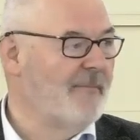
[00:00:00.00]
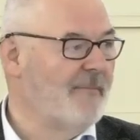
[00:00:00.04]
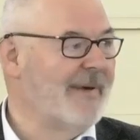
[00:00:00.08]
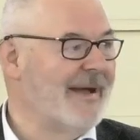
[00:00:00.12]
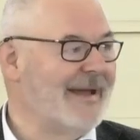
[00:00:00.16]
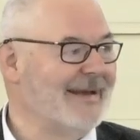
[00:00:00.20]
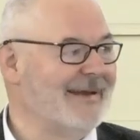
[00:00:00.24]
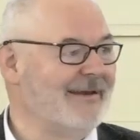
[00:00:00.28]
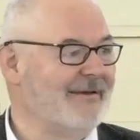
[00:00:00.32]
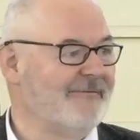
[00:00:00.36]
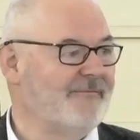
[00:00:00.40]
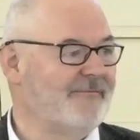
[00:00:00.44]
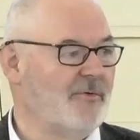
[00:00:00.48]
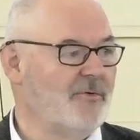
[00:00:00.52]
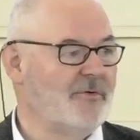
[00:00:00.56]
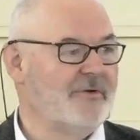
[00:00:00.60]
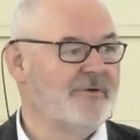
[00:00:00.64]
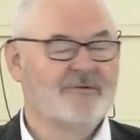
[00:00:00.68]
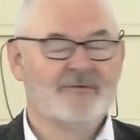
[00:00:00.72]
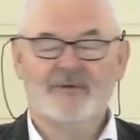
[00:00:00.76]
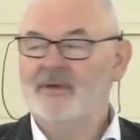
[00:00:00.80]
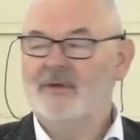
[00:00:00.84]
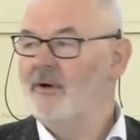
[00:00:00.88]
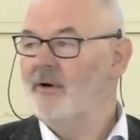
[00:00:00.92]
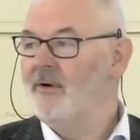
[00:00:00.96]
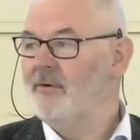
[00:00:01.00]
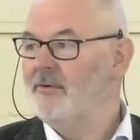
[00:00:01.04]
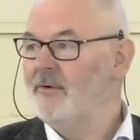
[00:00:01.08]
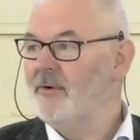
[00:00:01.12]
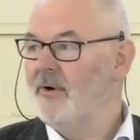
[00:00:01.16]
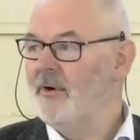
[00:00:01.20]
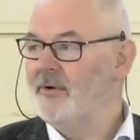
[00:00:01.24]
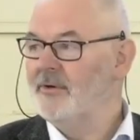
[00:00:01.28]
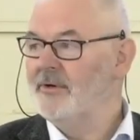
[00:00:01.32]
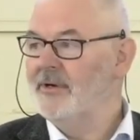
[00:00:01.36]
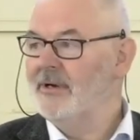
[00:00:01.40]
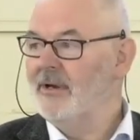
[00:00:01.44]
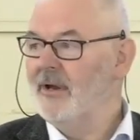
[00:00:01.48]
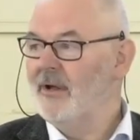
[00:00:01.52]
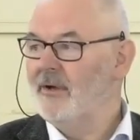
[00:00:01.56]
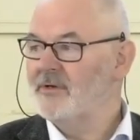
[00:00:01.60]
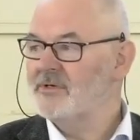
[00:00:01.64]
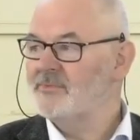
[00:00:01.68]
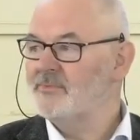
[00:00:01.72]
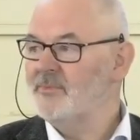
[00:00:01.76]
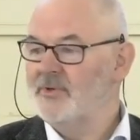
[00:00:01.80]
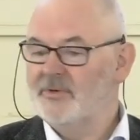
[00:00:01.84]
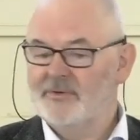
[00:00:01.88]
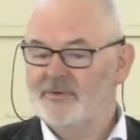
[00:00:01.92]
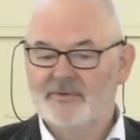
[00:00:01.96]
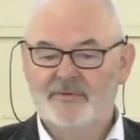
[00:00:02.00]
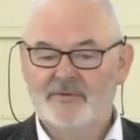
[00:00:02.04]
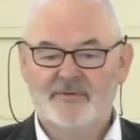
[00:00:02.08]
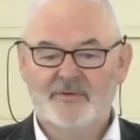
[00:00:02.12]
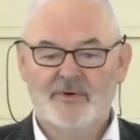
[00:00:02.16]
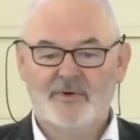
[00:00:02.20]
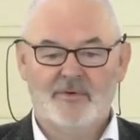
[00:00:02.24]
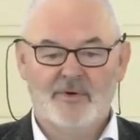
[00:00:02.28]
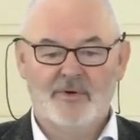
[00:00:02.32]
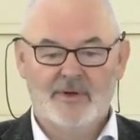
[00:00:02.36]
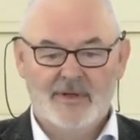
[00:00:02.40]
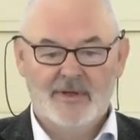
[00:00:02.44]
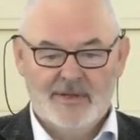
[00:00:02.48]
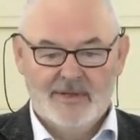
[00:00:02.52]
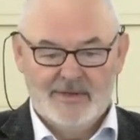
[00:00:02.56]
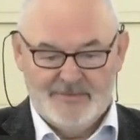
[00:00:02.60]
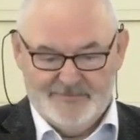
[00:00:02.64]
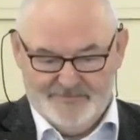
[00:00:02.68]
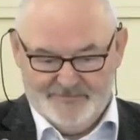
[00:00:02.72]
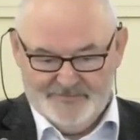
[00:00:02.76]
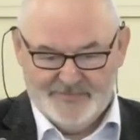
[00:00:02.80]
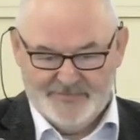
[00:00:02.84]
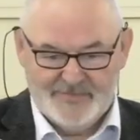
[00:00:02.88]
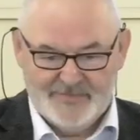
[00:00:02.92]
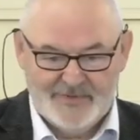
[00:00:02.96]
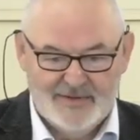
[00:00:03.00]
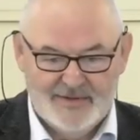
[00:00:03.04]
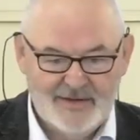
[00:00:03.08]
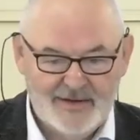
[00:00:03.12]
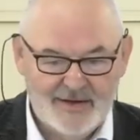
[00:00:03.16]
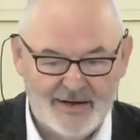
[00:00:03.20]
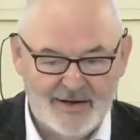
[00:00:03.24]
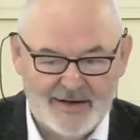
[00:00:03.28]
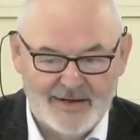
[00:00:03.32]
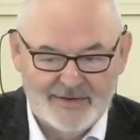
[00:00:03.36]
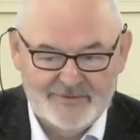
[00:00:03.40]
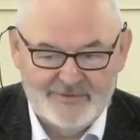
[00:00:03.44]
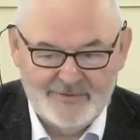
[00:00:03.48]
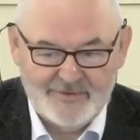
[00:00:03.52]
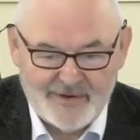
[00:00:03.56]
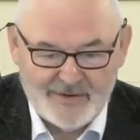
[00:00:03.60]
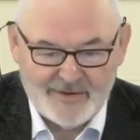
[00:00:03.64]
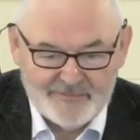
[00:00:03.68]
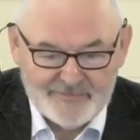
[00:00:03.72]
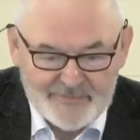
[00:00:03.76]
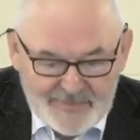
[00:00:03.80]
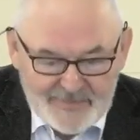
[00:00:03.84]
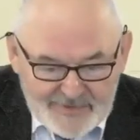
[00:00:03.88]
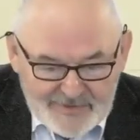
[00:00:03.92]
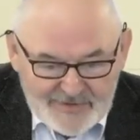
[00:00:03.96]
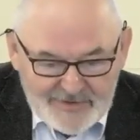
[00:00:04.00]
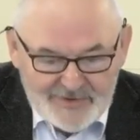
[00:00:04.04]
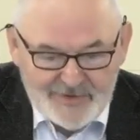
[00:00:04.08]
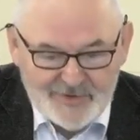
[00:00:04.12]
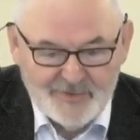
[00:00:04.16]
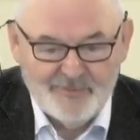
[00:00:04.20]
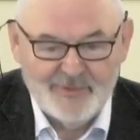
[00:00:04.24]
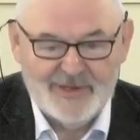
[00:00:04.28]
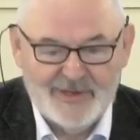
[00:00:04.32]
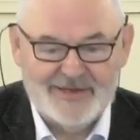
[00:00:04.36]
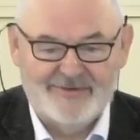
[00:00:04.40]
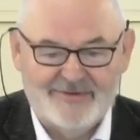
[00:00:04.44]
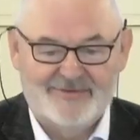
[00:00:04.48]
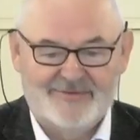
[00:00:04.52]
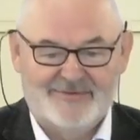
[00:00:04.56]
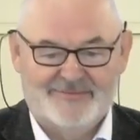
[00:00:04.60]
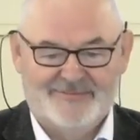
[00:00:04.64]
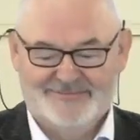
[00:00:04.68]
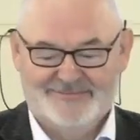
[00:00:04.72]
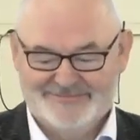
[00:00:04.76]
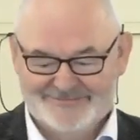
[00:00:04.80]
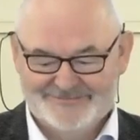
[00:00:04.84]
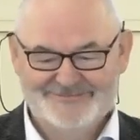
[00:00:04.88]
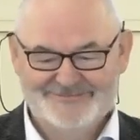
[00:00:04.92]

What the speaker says: mainly focusing on enlargement. So, Arancha, you please.